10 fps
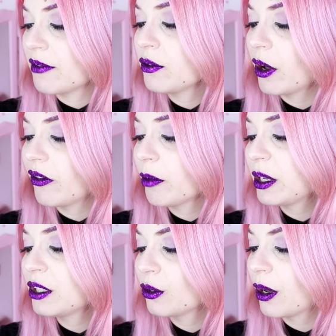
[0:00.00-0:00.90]
Have you ever
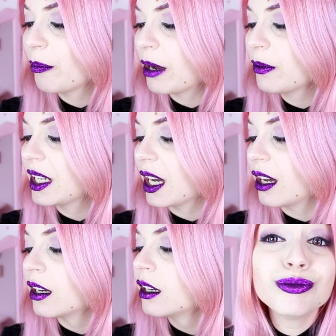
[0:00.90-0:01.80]
been to
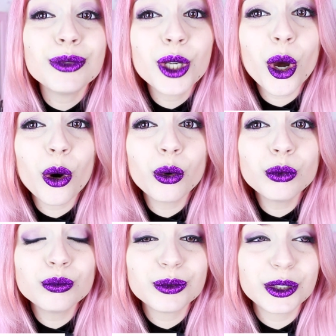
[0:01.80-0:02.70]
America?
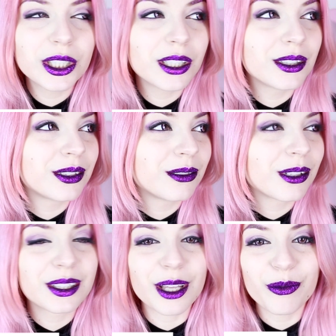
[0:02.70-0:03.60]
No, just
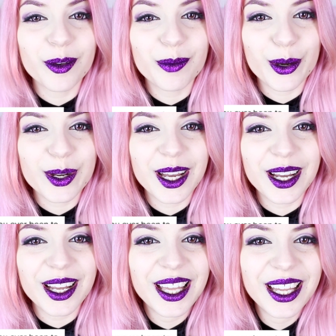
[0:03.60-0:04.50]
South
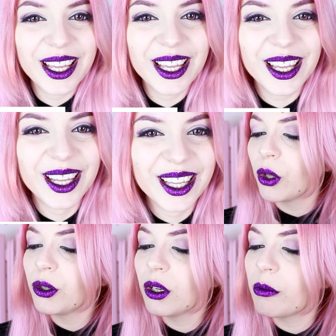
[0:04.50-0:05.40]
America.
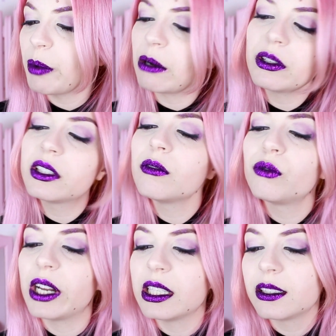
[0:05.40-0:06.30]
What do your parents and
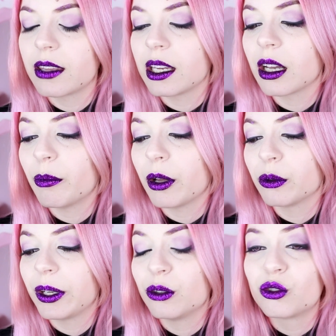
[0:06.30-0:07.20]
friends think about
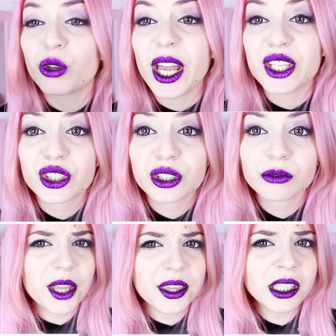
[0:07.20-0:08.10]
the way you dress?
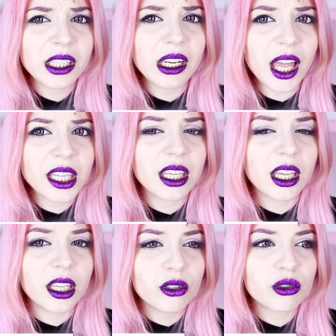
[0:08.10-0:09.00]
I think they like
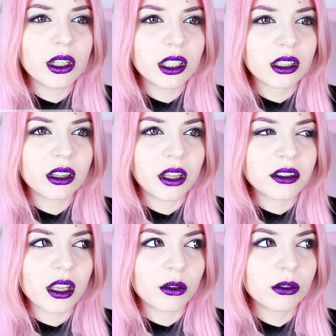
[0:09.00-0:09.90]
it. Usually they
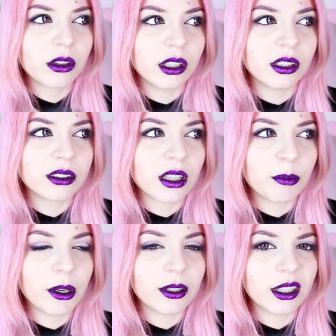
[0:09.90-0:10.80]
say good things
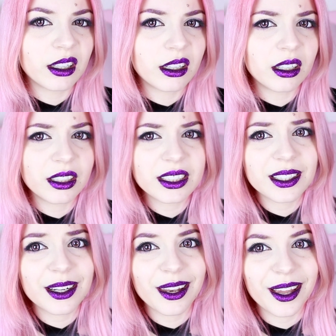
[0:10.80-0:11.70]
about it. Unless
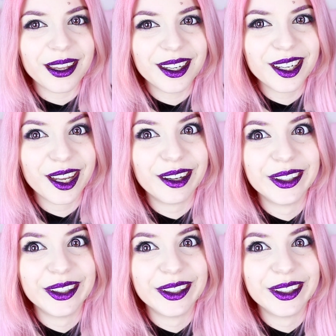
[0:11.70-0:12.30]
they're lying.